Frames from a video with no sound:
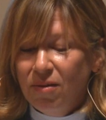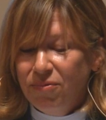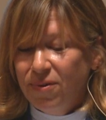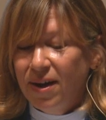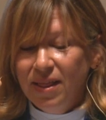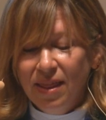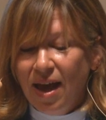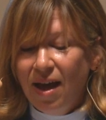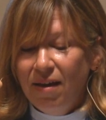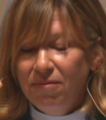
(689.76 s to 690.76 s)
for a
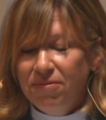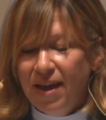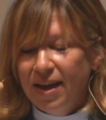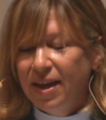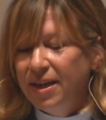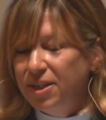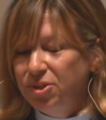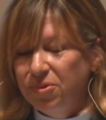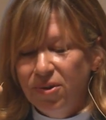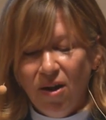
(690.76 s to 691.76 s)
love that can
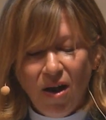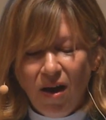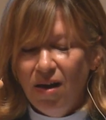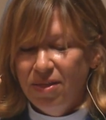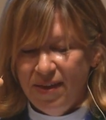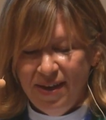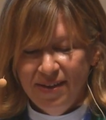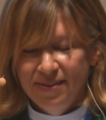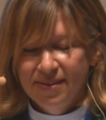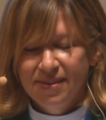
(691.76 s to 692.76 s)
endure all
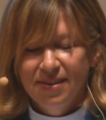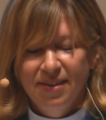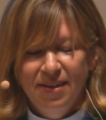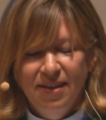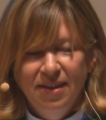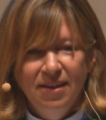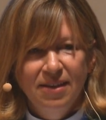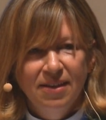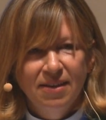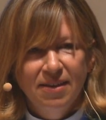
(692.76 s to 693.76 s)
things
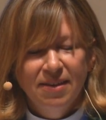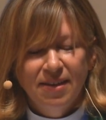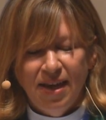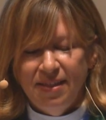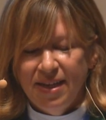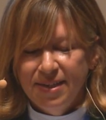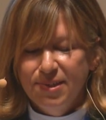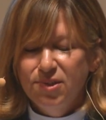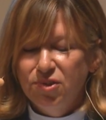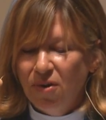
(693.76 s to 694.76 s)
and that is
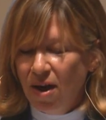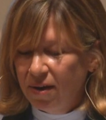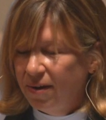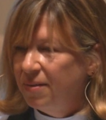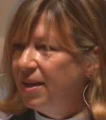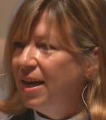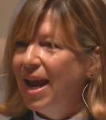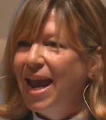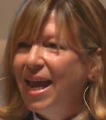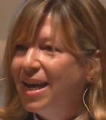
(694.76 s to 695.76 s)
stronger than
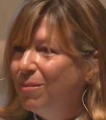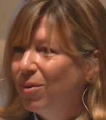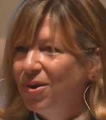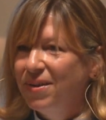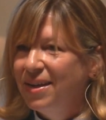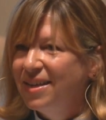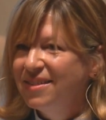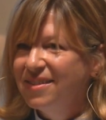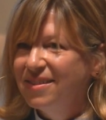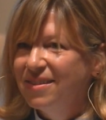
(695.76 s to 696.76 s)
any
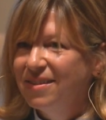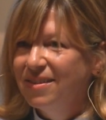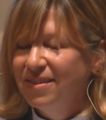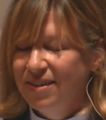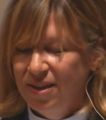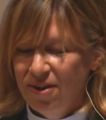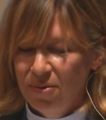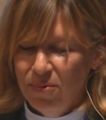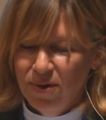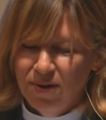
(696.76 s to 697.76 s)
brokenness in our
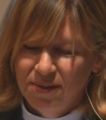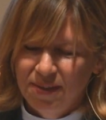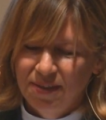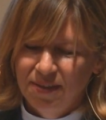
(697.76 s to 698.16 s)
world?